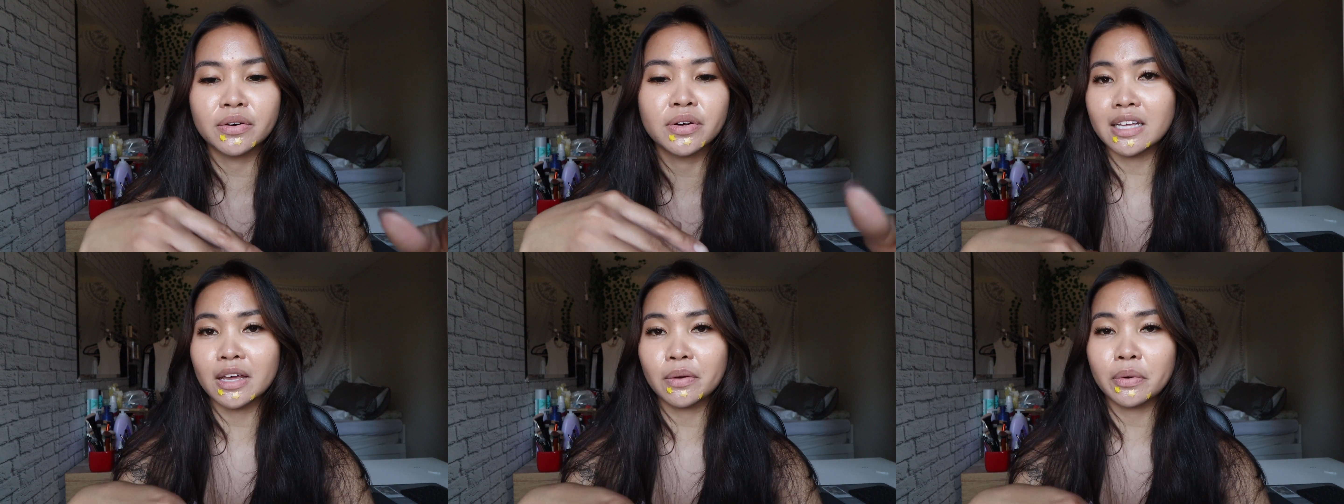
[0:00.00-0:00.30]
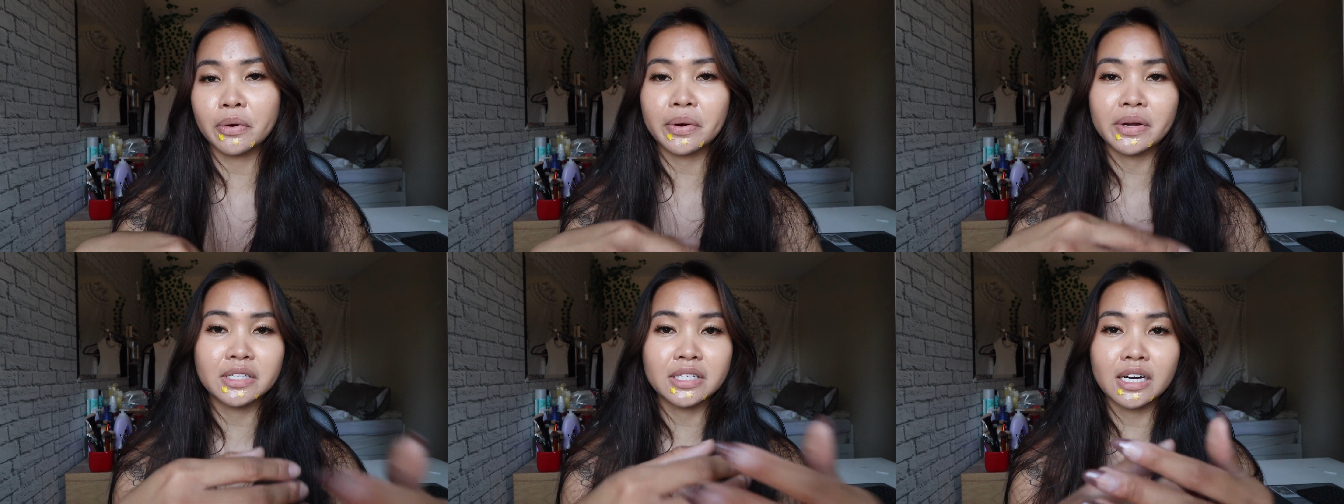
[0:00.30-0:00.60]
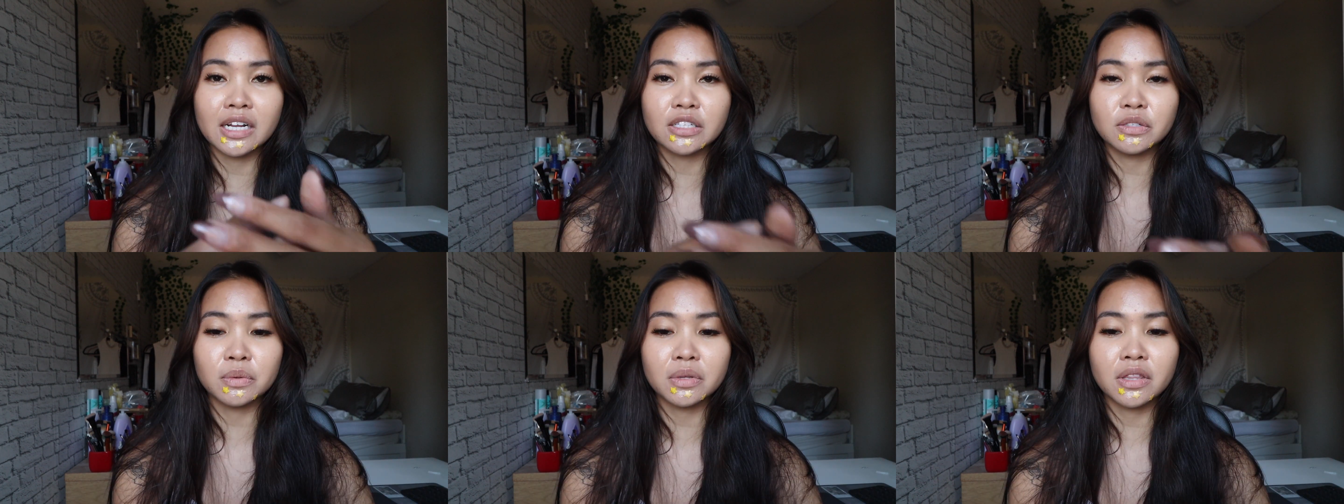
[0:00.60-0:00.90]
Take what
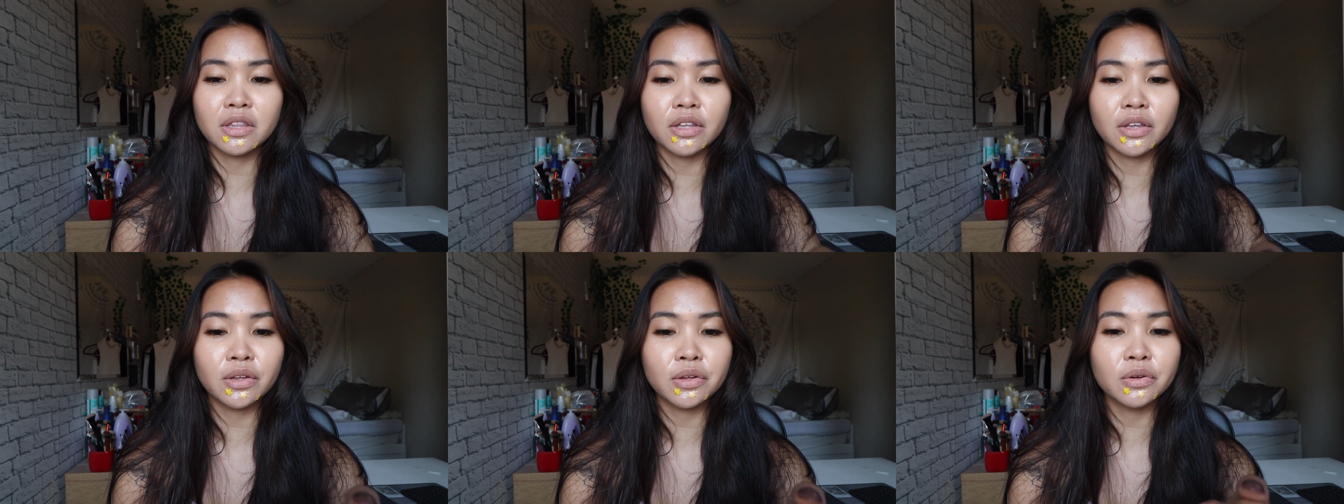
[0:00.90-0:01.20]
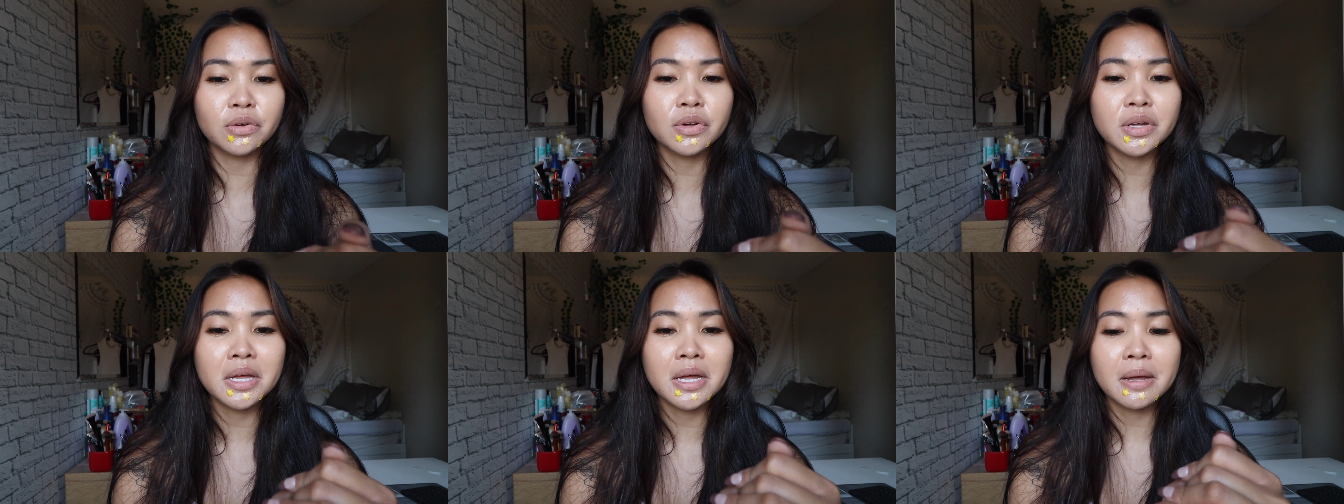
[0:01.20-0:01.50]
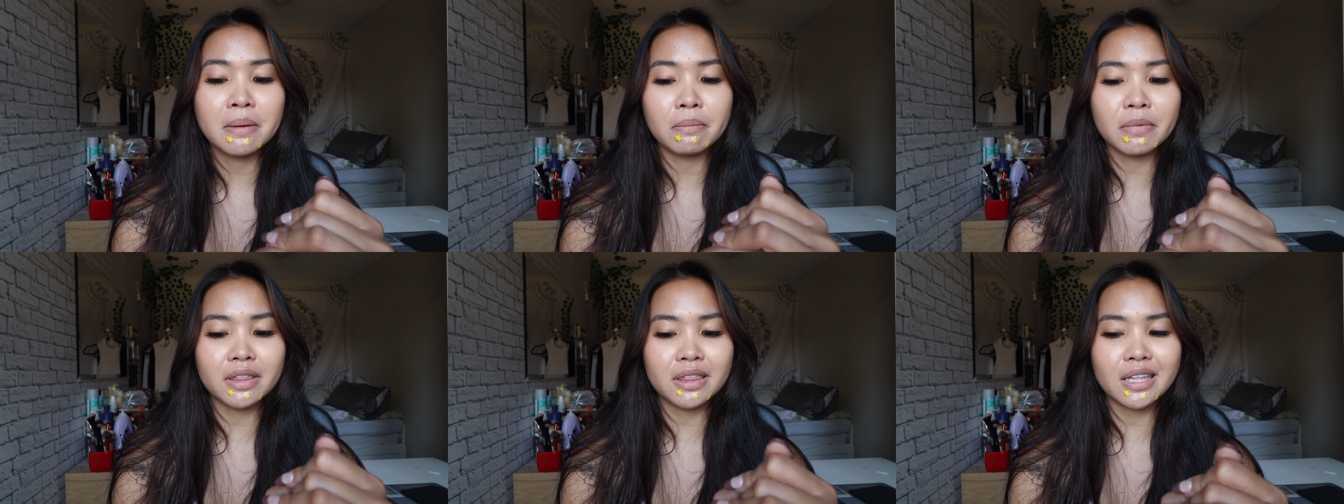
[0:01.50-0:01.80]
resonates with you,
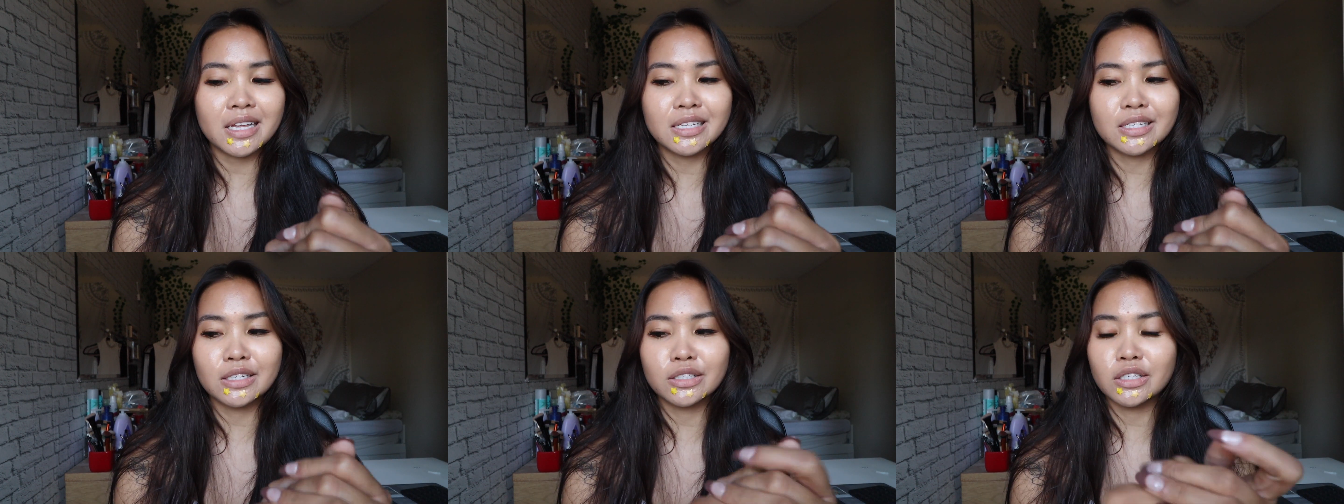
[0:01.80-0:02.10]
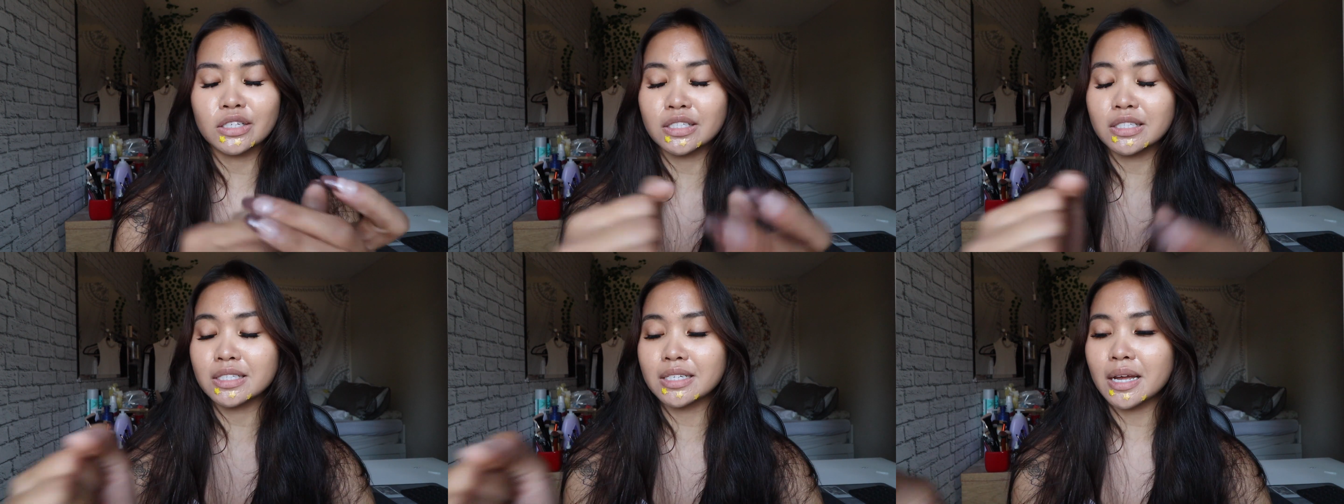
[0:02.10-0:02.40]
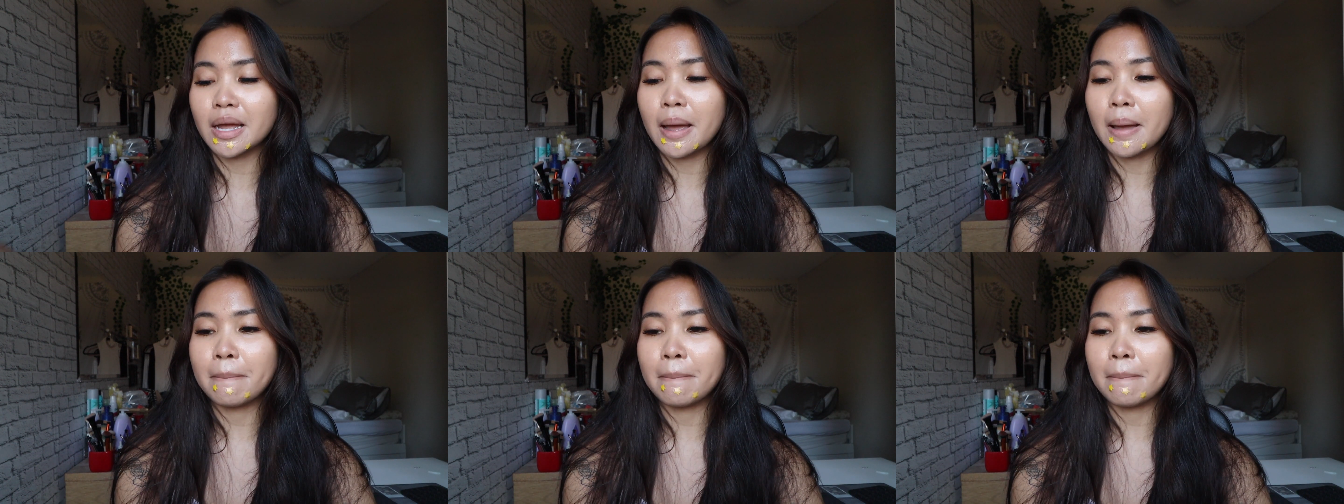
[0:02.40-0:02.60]
but these are just